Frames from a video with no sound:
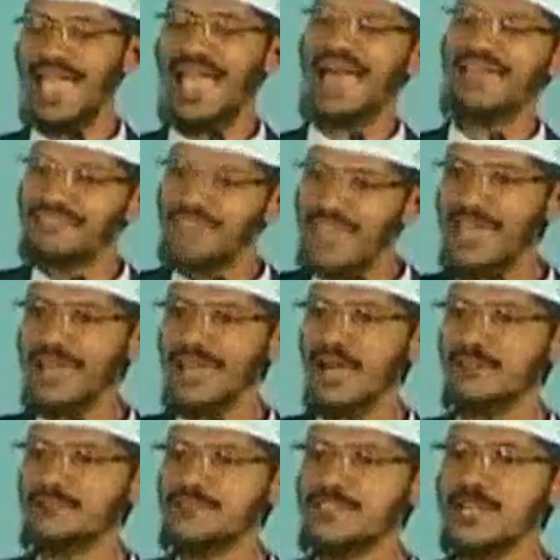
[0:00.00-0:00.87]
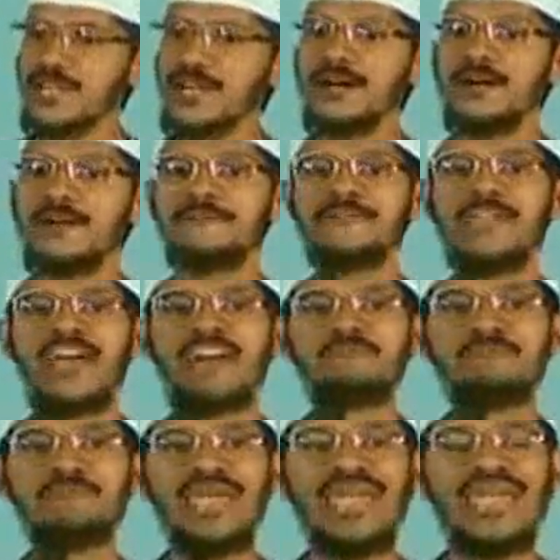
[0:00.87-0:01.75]
And thereafter we
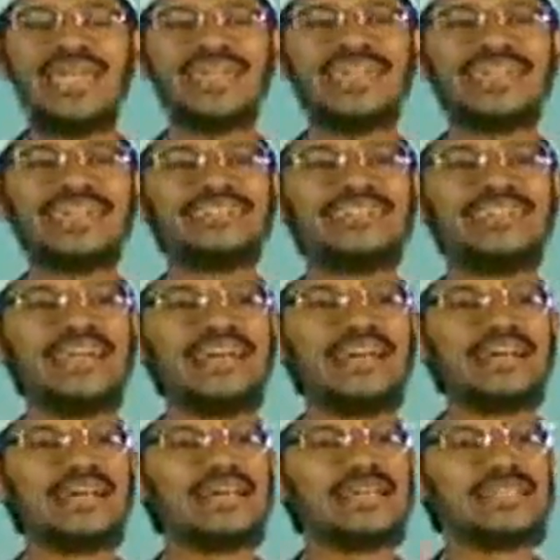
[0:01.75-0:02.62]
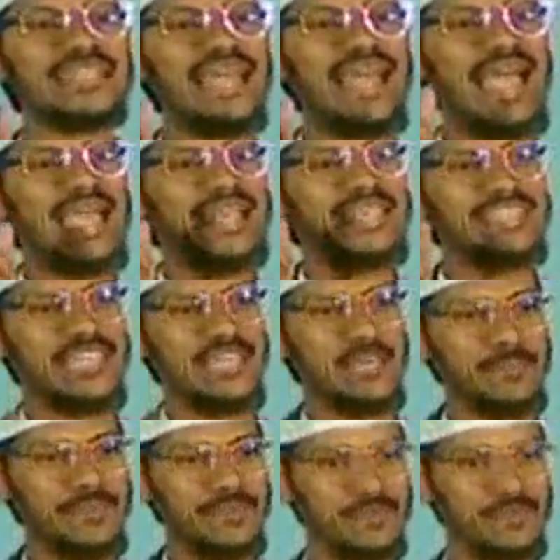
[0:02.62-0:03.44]
have made the earth egg-shaped.